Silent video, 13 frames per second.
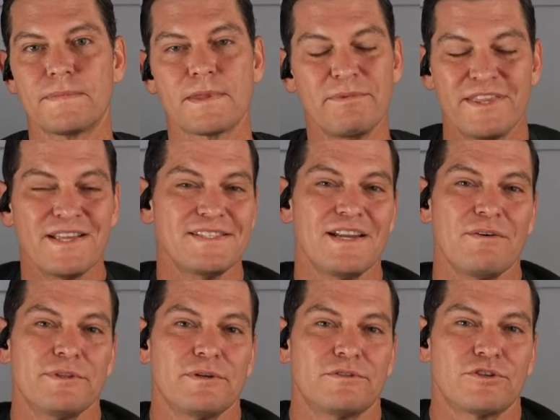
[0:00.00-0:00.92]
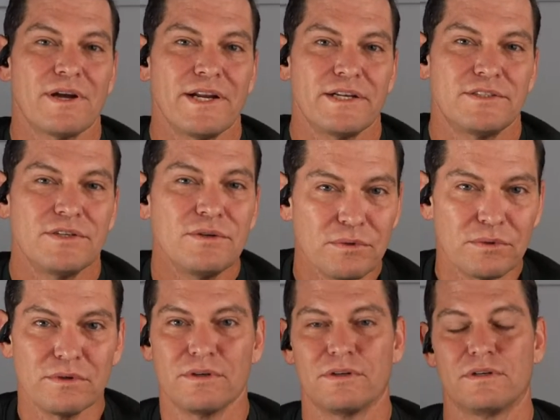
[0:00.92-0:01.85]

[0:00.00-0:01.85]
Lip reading: But that's not what they're trying to do.